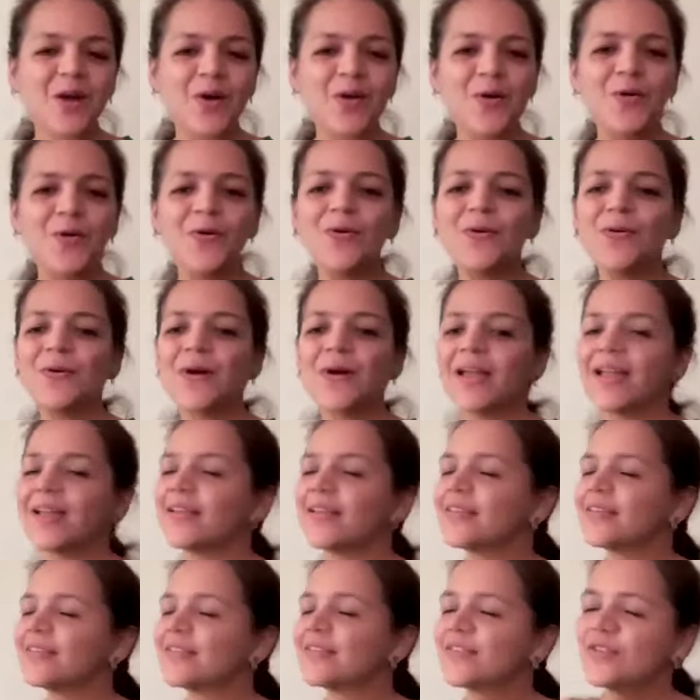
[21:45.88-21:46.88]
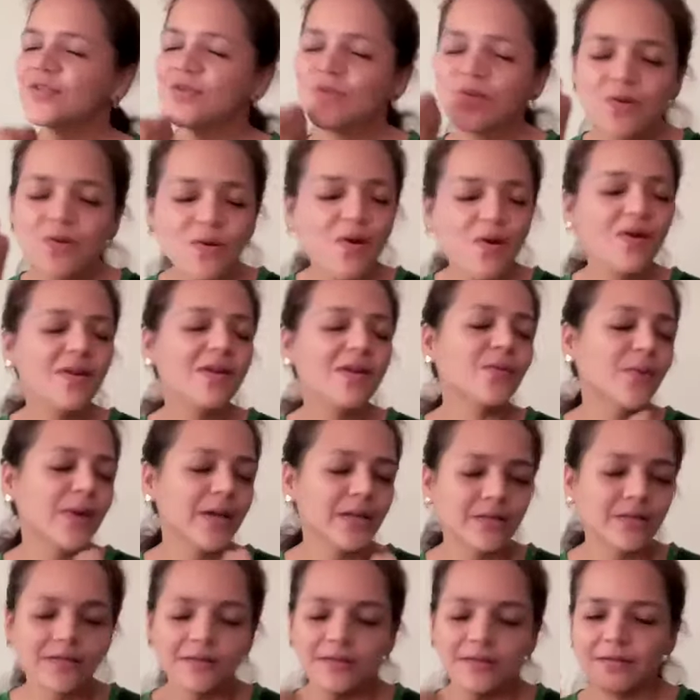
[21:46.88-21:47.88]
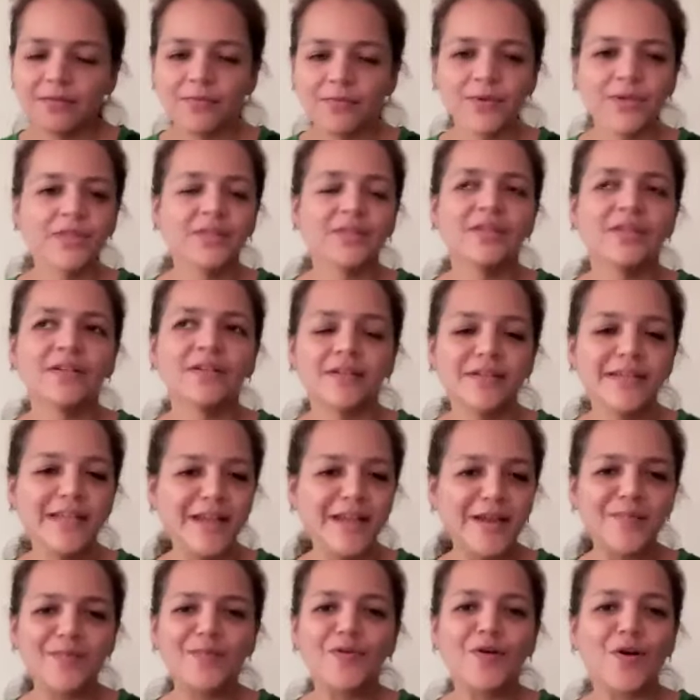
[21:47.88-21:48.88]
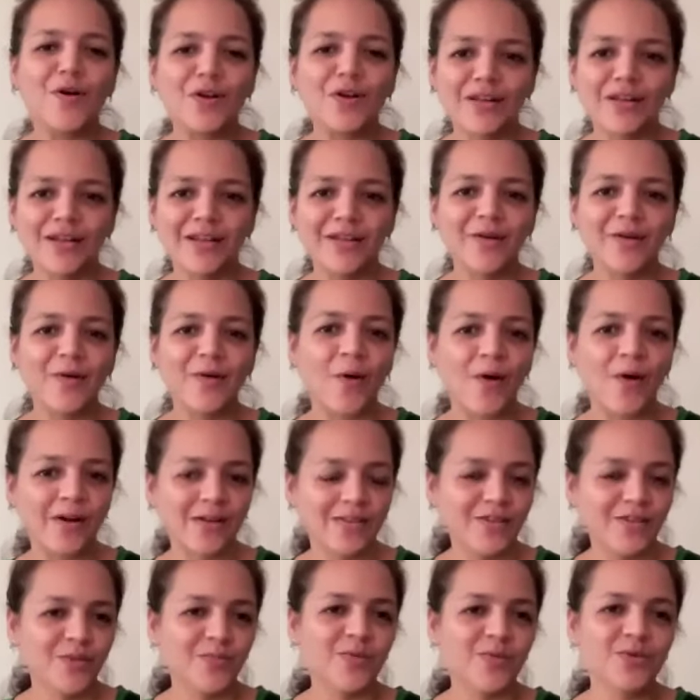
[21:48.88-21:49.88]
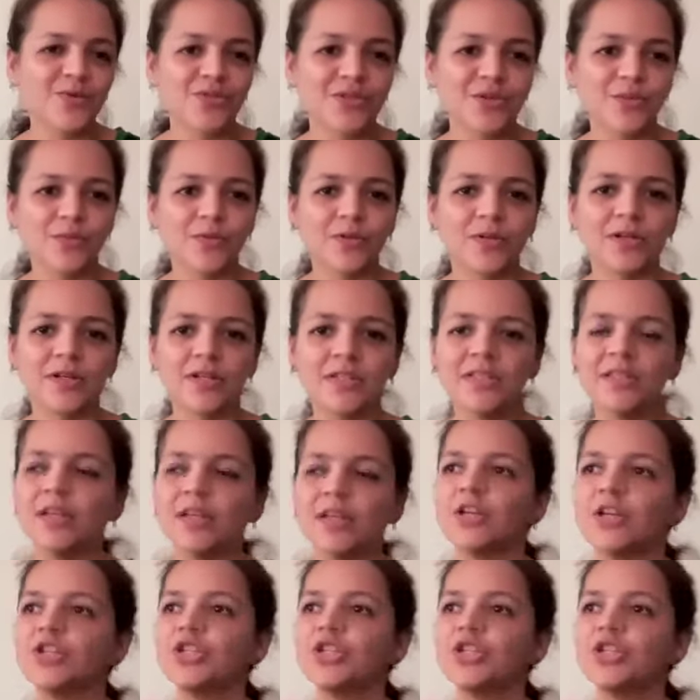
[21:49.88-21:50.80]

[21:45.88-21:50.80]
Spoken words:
who is too good with the name calling or the abusive words,